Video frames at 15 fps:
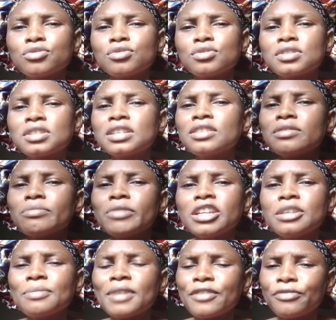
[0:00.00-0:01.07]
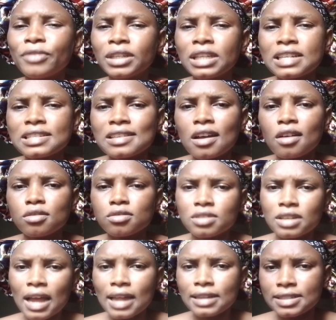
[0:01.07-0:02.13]
to still remain in my father's house
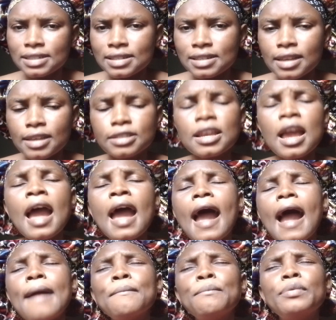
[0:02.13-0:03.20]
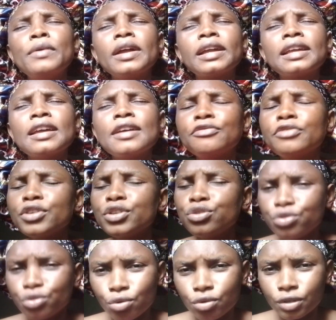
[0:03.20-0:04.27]
at this age. I break every
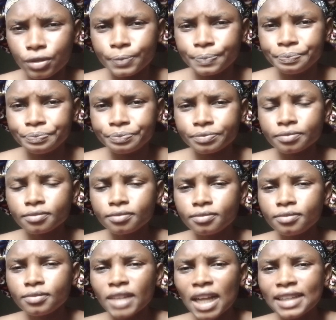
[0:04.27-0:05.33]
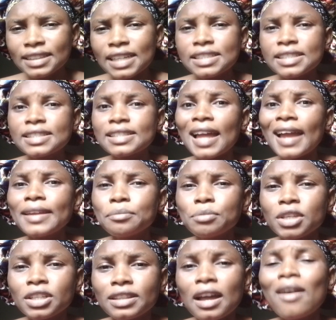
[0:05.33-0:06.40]
yoke that is tying
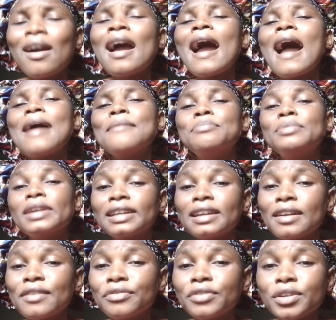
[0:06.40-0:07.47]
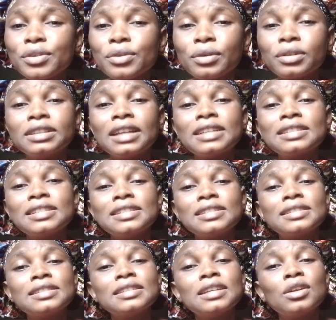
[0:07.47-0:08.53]
me down. I break every yoke that is
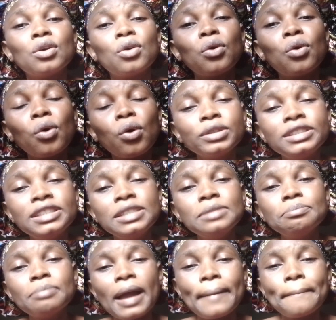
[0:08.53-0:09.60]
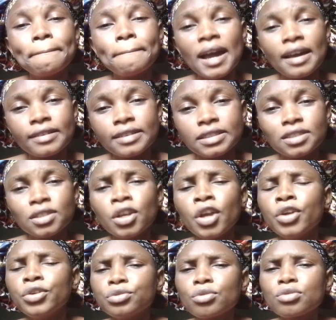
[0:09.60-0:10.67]
holding my marriage.
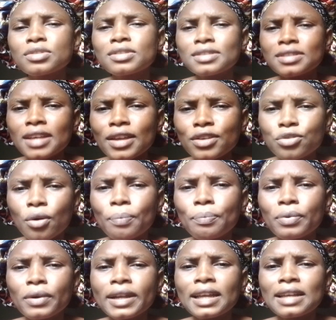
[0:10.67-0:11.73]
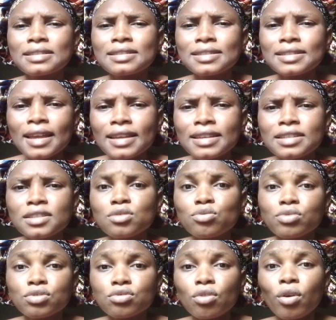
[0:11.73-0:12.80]
You know, say your prayer, say it
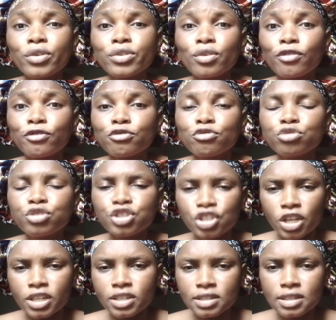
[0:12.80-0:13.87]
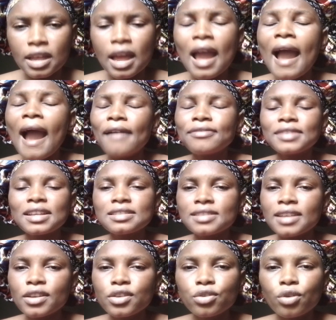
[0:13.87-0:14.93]
with all your full chest. After
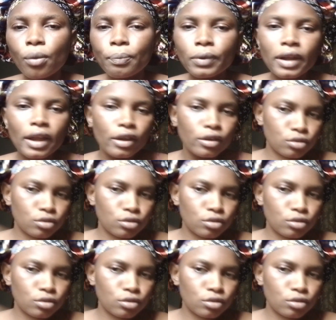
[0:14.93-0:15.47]
saying your prayer,